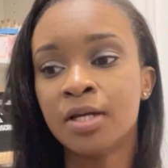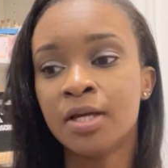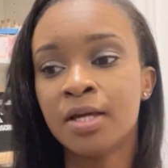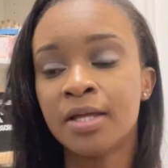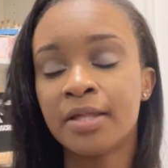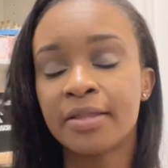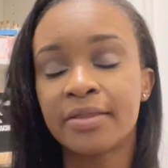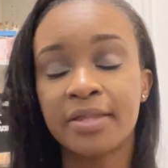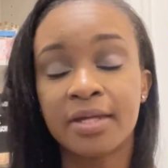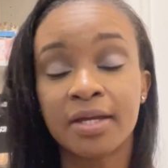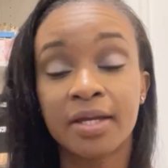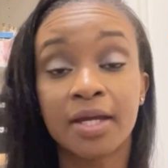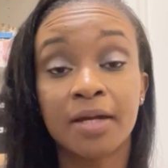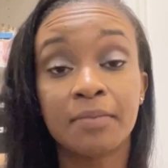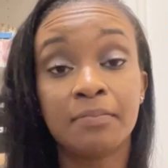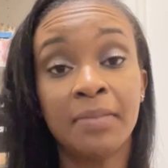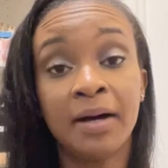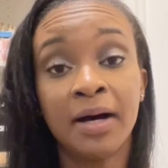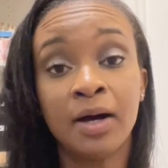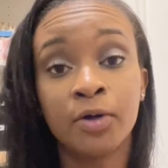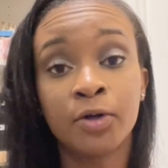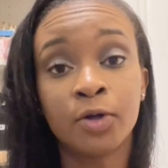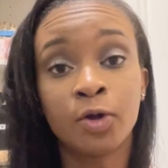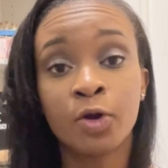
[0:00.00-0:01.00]
think
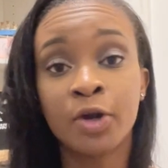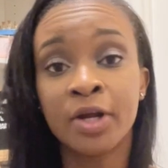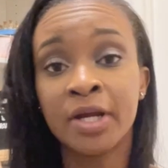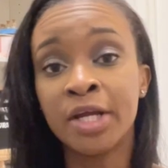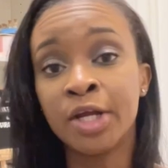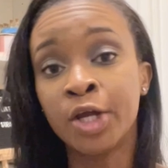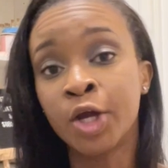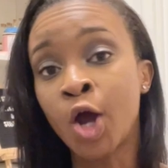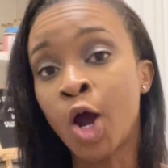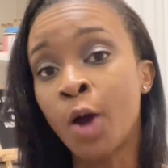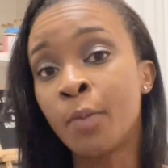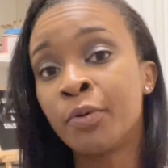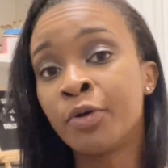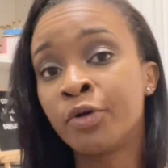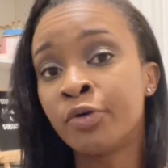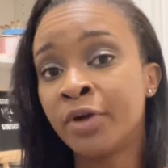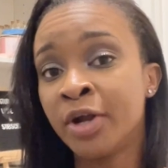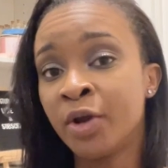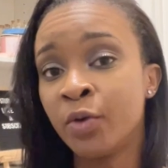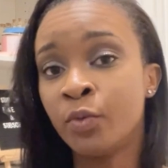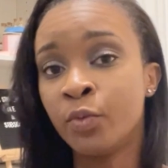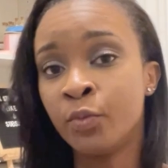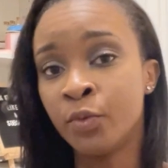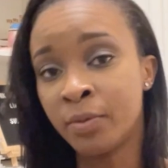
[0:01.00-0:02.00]
about or
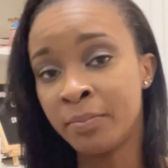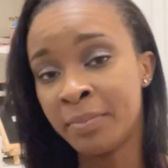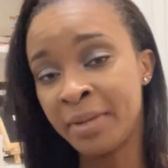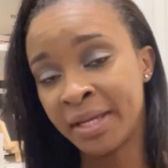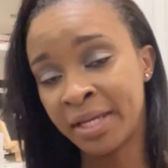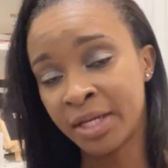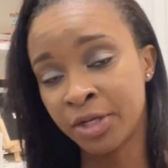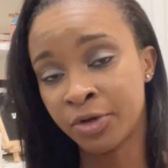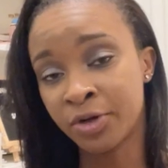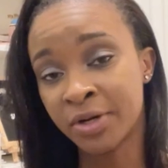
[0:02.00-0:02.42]
incorporate when we're making